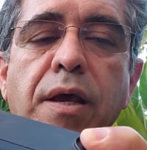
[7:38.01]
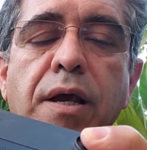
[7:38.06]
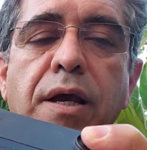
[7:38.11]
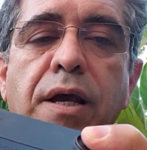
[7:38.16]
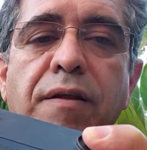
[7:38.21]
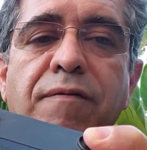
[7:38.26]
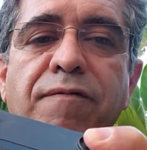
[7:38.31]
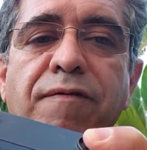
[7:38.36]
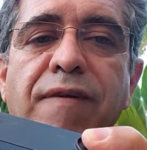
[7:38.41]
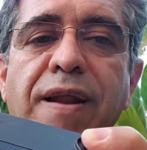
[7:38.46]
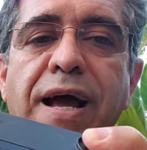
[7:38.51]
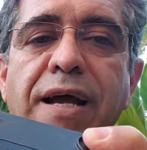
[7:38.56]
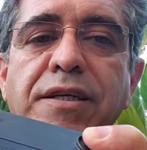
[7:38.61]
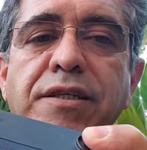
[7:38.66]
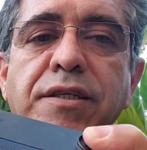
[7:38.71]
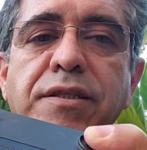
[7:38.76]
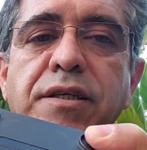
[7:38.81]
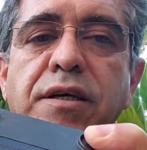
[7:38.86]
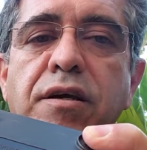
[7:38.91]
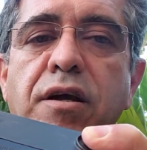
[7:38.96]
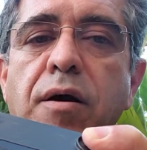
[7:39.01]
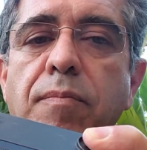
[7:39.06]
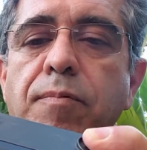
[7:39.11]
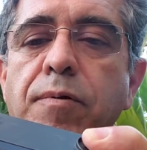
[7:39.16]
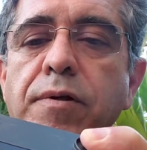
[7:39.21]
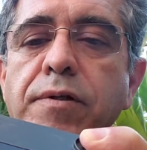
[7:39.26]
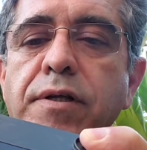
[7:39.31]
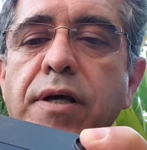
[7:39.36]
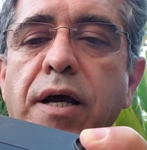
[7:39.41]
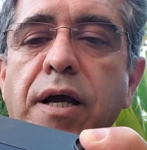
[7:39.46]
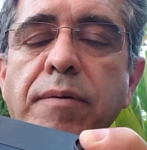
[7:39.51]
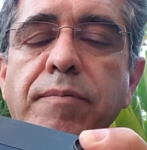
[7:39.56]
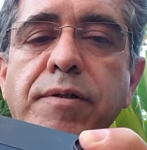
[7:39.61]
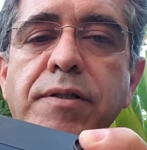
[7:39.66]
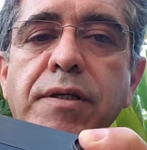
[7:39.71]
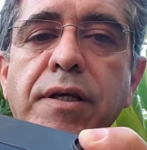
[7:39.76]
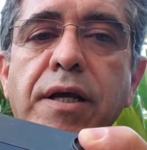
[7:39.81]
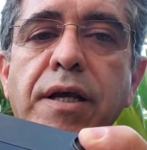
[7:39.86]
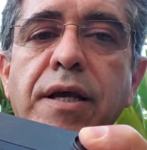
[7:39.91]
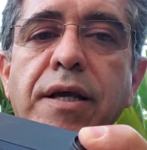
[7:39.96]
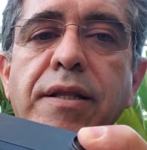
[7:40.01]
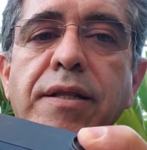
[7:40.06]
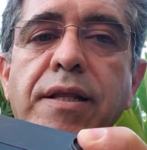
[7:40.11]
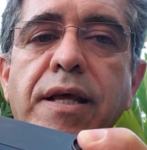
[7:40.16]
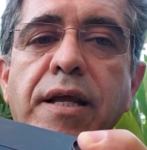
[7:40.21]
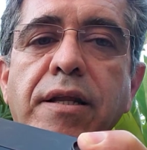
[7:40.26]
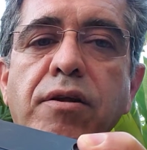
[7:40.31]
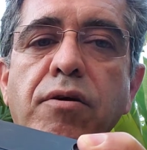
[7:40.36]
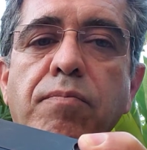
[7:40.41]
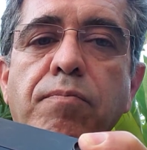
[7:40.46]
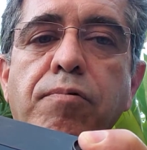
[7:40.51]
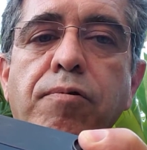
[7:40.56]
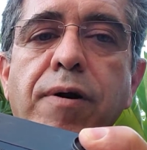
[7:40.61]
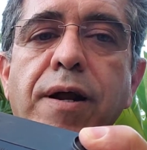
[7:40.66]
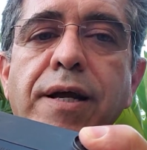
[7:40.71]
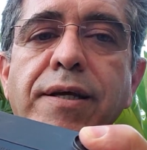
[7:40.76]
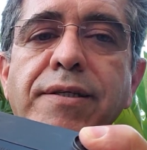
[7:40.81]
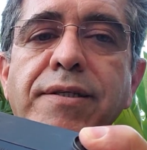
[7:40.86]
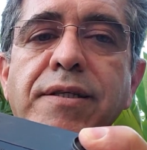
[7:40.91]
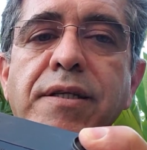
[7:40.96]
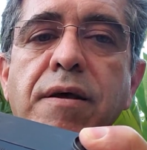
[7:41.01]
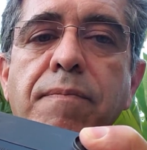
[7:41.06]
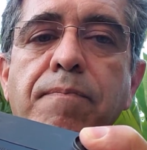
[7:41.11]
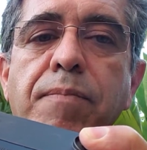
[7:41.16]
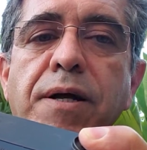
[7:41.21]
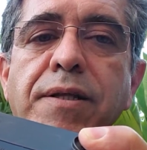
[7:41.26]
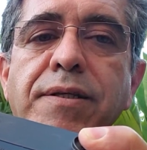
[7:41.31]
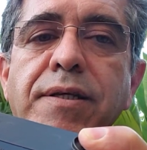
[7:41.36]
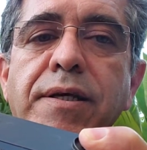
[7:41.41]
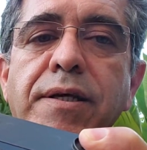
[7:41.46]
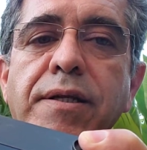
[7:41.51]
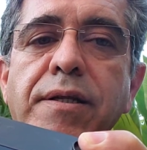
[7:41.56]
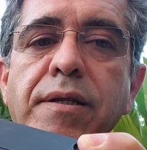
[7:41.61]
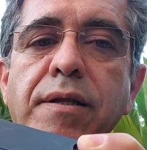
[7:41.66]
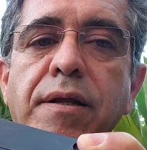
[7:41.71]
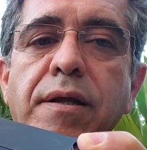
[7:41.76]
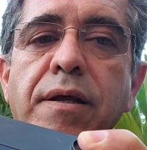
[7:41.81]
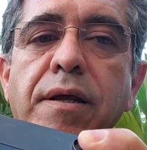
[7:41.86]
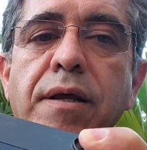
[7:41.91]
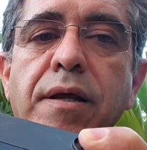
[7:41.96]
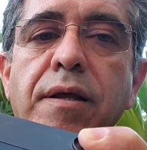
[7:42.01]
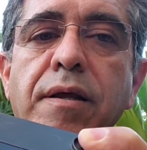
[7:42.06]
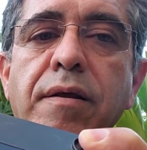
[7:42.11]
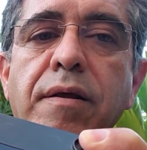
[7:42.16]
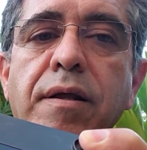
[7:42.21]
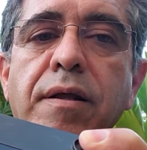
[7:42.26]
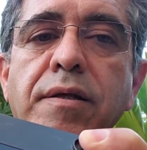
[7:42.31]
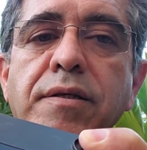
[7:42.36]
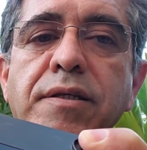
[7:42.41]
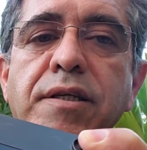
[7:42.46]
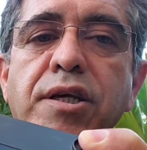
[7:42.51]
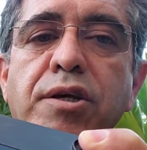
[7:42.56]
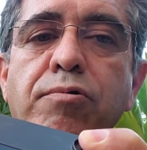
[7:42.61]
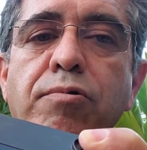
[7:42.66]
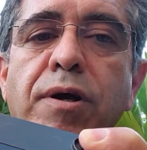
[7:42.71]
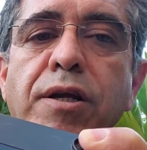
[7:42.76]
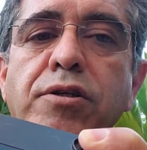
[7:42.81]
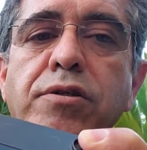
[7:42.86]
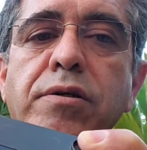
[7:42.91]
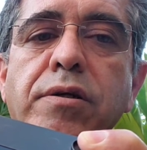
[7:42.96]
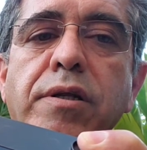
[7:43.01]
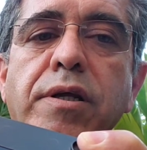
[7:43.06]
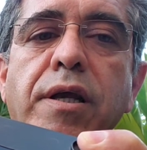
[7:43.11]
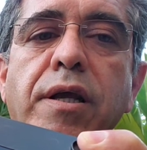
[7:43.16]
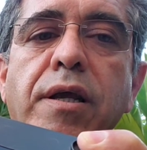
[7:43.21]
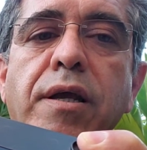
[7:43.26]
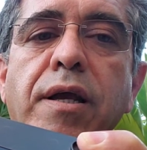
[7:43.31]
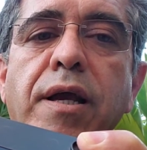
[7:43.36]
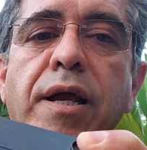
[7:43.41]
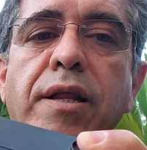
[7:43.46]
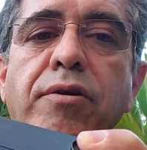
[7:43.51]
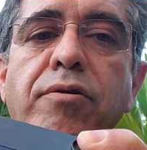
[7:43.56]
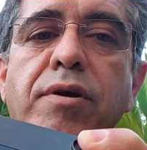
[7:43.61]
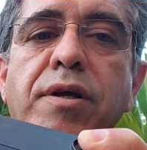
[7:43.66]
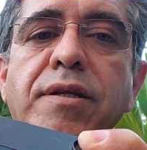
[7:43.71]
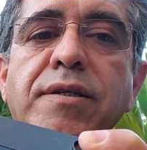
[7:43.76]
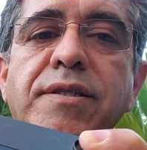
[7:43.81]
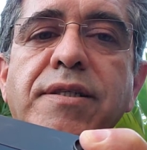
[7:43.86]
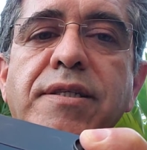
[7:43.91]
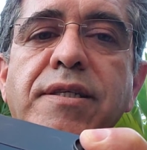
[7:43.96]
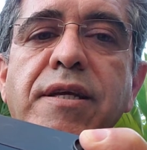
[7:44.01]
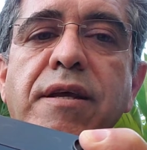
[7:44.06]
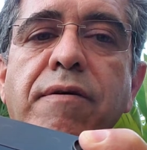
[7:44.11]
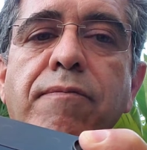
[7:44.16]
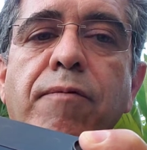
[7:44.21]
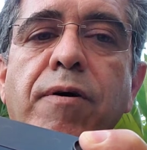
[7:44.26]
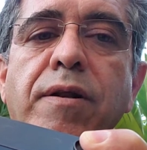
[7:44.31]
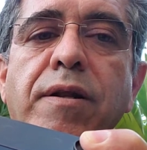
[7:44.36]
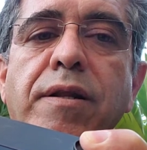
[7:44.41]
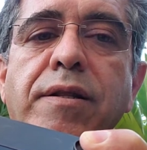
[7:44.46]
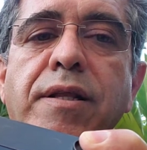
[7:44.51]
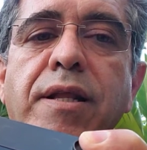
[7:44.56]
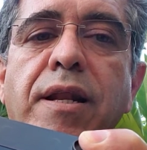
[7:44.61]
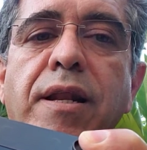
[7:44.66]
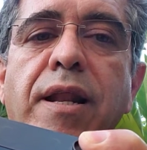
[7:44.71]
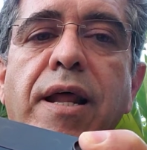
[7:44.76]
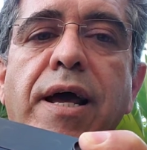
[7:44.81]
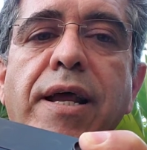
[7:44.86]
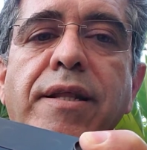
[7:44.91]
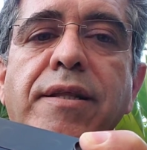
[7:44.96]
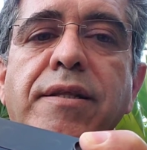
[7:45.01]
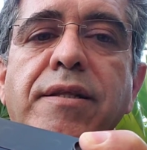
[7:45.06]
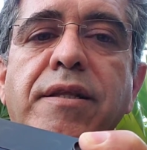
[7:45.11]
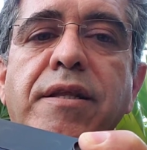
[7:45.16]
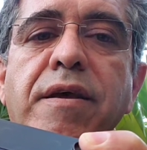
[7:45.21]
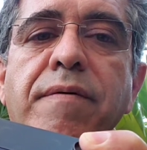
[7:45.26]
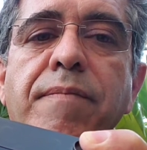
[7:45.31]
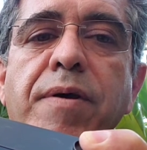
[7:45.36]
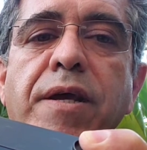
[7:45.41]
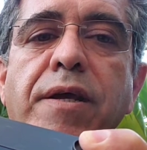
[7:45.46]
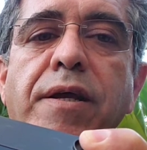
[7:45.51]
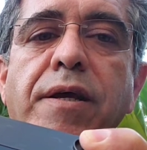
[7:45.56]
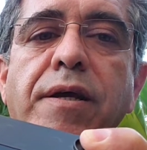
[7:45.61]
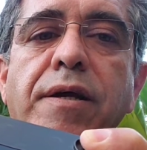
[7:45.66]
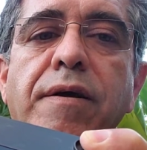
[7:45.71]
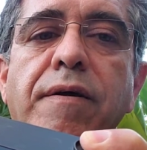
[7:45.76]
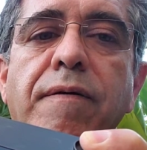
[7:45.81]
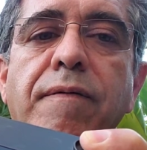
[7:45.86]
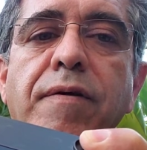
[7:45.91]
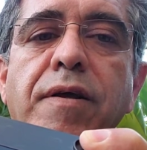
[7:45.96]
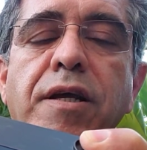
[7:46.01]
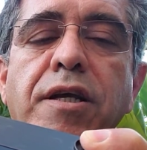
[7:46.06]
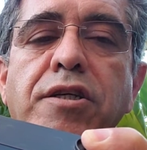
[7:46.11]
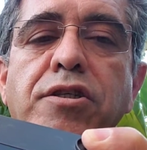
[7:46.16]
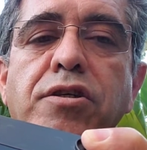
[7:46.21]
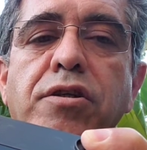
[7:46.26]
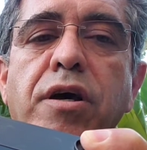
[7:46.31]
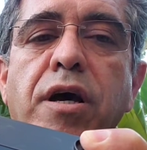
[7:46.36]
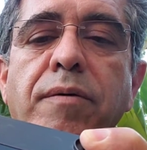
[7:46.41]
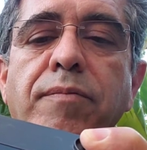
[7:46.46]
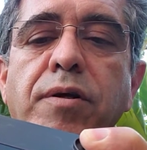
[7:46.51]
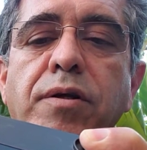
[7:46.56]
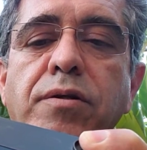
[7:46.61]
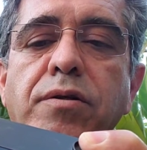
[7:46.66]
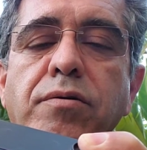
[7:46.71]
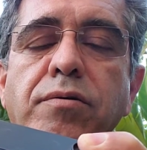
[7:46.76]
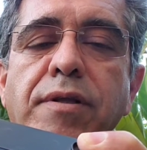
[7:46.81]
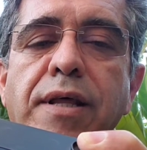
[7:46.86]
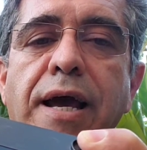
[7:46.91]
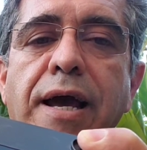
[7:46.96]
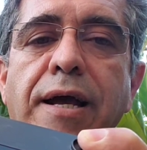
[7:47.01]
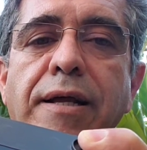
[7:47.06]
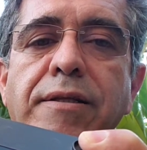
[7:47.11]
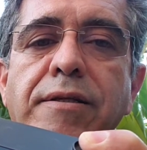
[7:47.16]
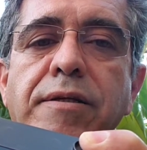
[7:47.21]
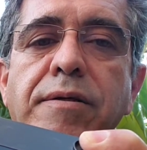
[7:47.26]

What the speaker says: It flashes a couple of times. Then you press the button sequentially, and you can see the light dimming each time you do that.